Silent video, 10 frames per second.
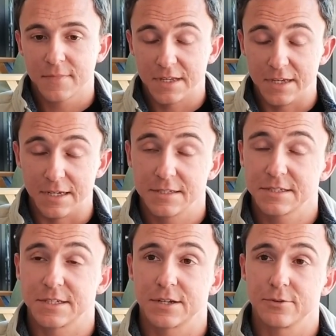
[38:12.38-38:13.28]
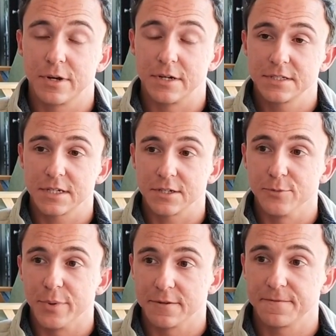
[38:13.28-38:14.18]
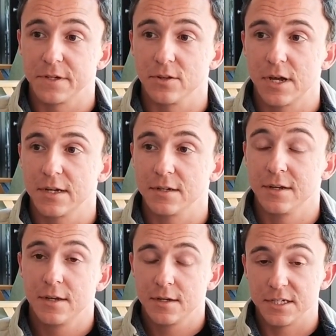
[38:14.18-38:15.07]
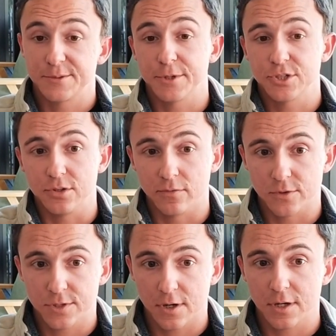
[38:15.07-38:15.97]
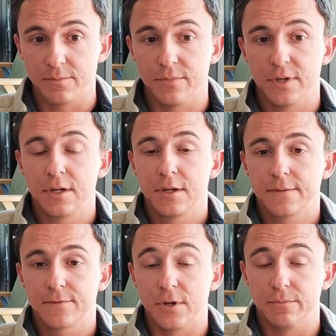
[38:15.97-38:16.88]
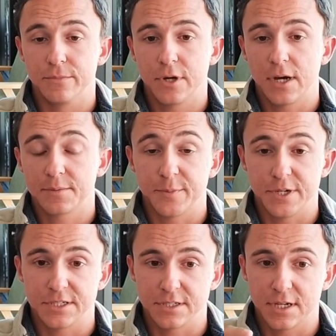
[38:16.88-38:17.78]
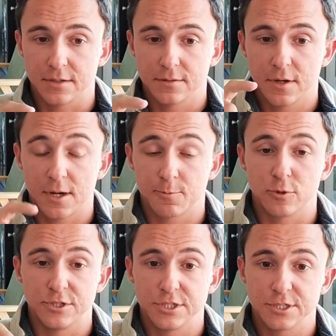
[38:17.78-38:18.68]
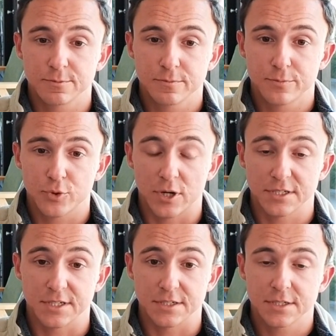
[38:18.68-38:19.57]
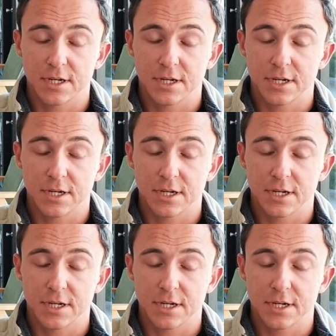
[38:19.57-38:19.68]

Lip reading: Yeah, that's exactly right. It's like you benefit a lot, especially over time, from optimizing that operations process.